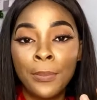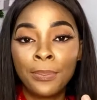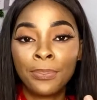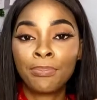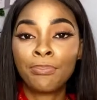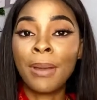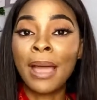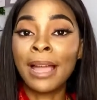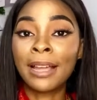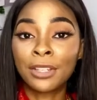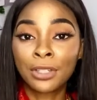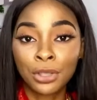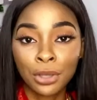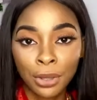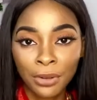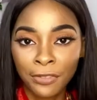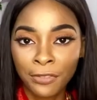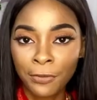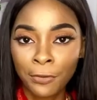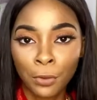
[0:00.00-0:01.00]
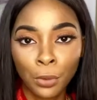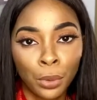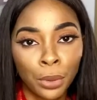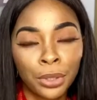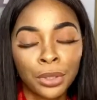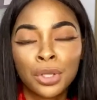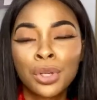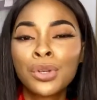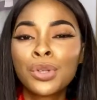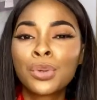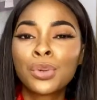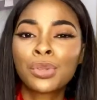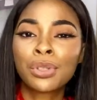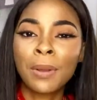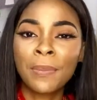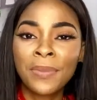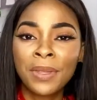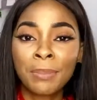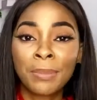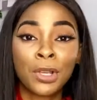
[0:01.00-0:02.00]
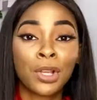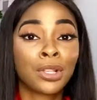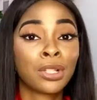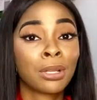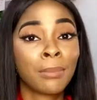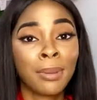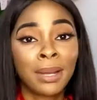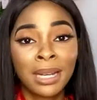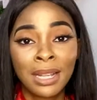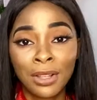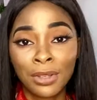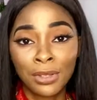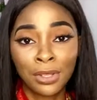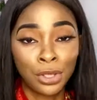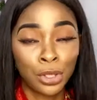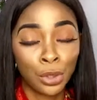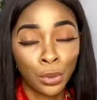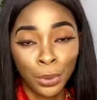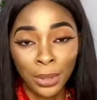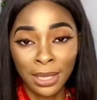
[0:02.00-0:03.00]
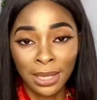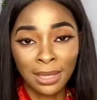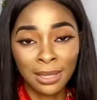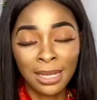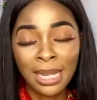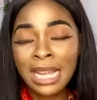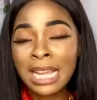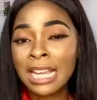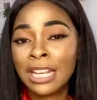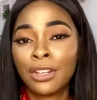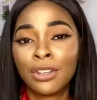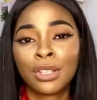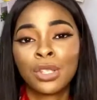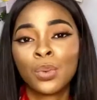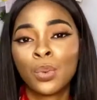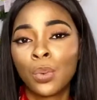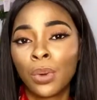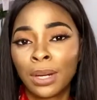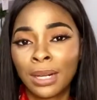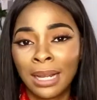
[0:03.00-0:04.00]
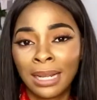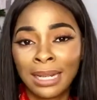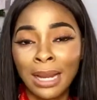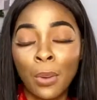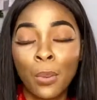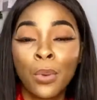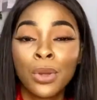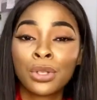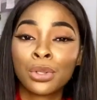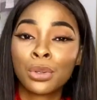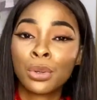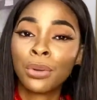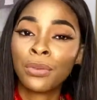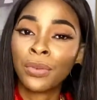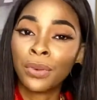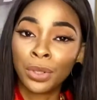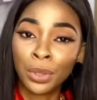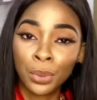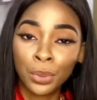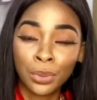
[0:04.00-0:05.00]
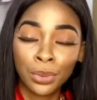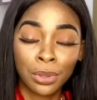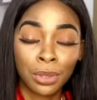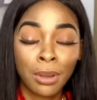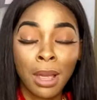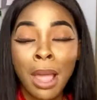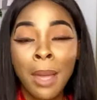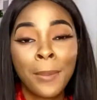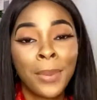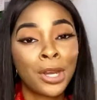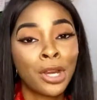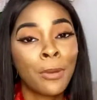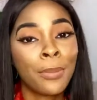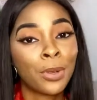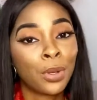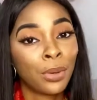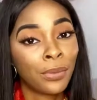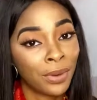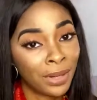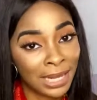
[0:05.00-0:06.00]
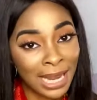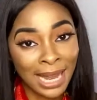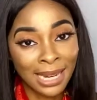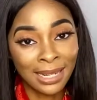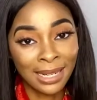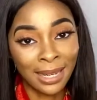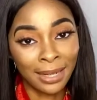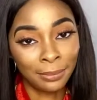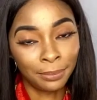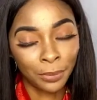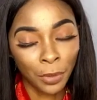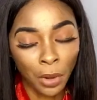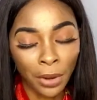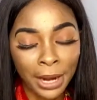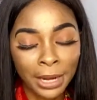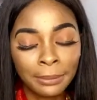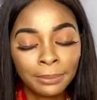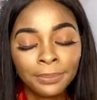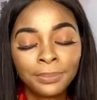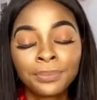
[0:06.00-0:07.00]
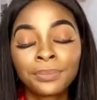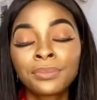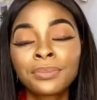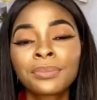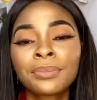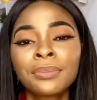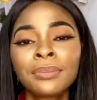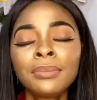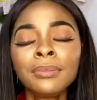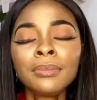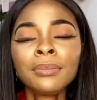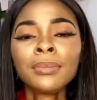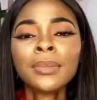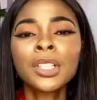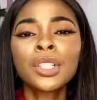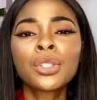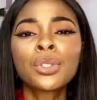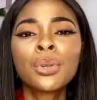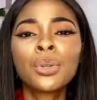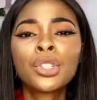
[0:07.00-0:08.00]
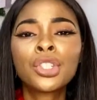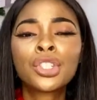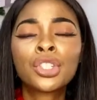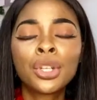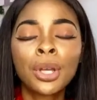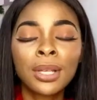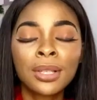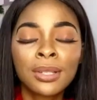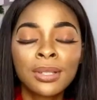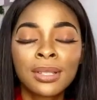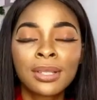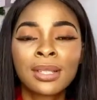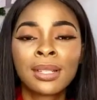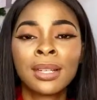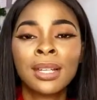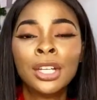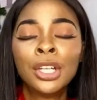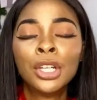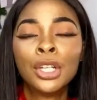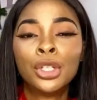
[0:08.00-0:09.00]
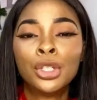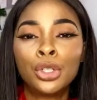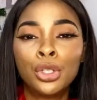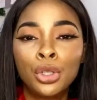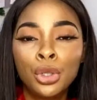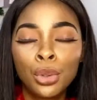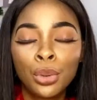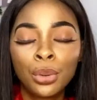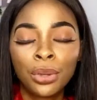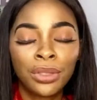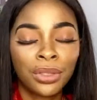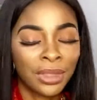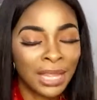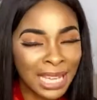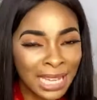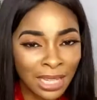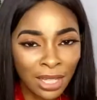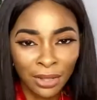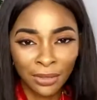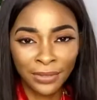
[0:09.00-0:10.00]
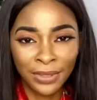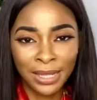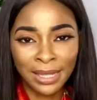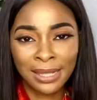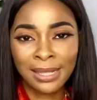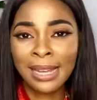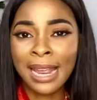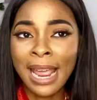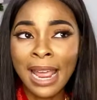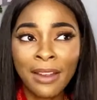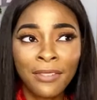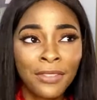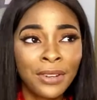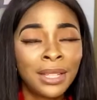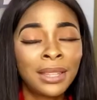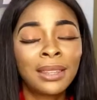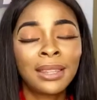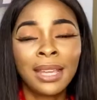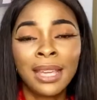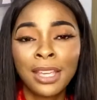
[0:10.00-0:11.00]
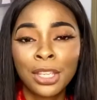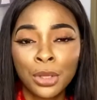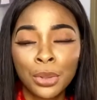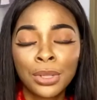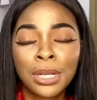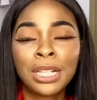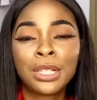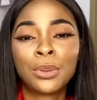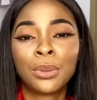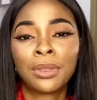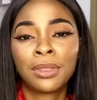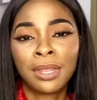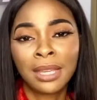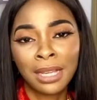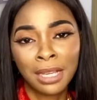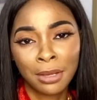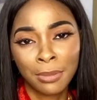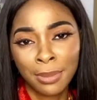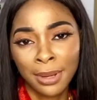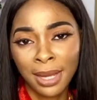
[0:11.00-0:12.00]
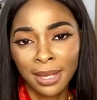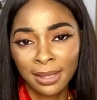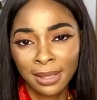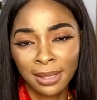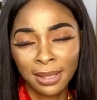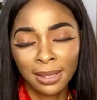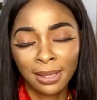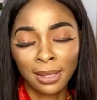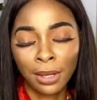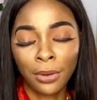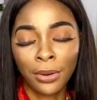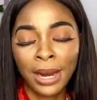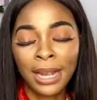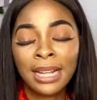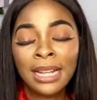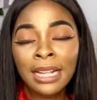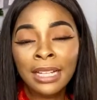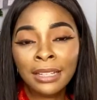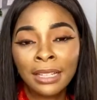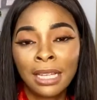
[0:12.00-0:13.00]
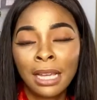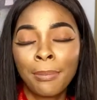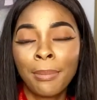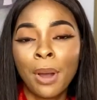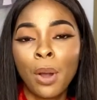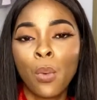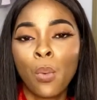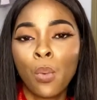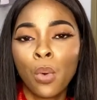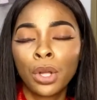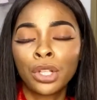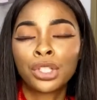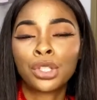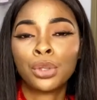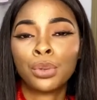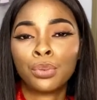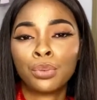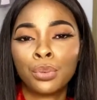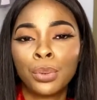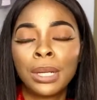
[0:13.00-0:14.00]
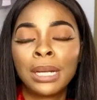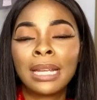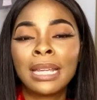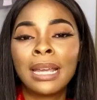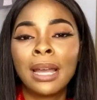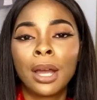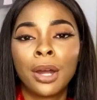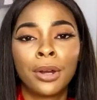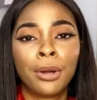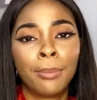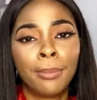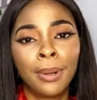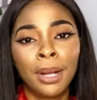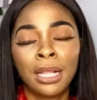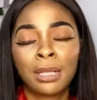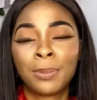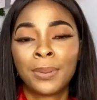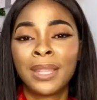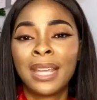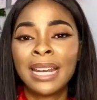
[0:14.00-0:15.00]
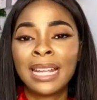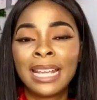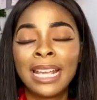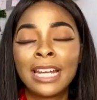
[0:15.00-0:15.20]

passion for. Don't do something because somebody else is doing it. It doesn't work like that. What's good for the goose may not be good for the gander. All right. So just think of it, everything you need to think about it. All right, think about what you really are about. But then again,